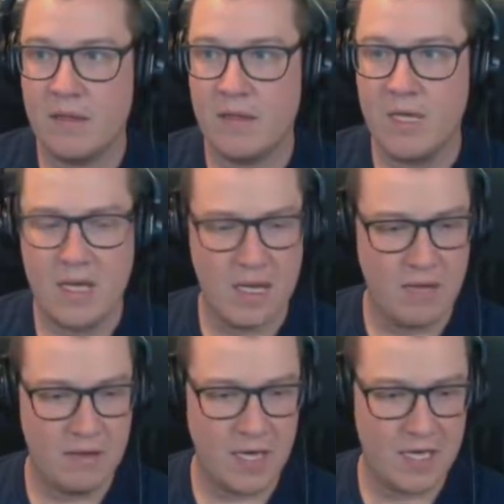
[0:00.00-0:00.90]

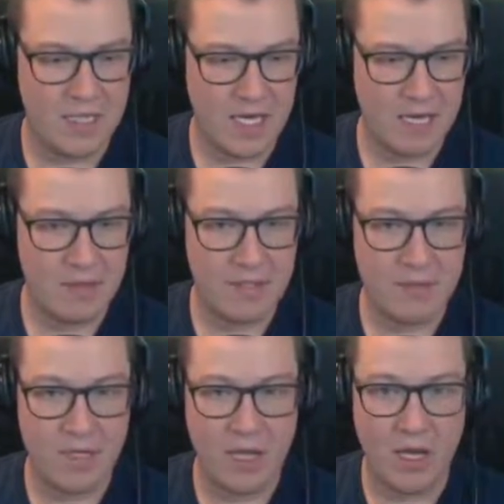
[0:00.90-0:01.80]
Yeah, okay. So how do
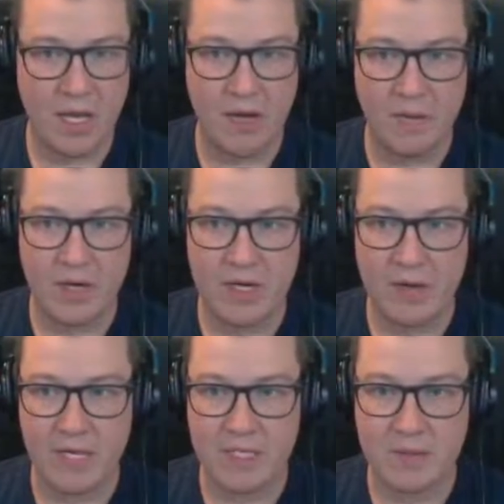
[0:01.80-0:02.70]
we unlock it? We're going to do
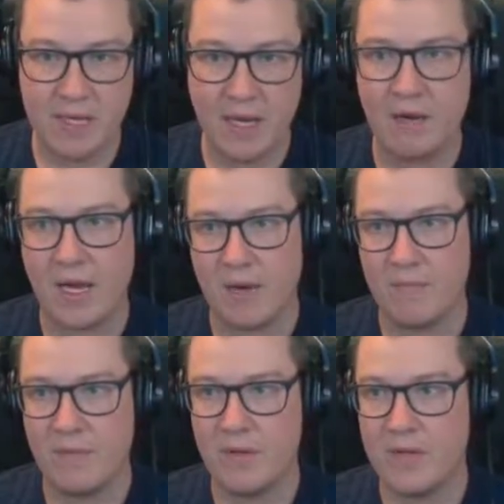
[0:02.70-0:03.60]
it this way? Okay.
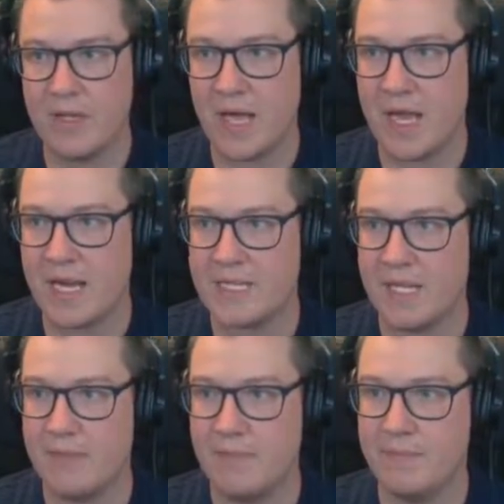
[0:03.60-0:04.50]
Well, we'll do that next then.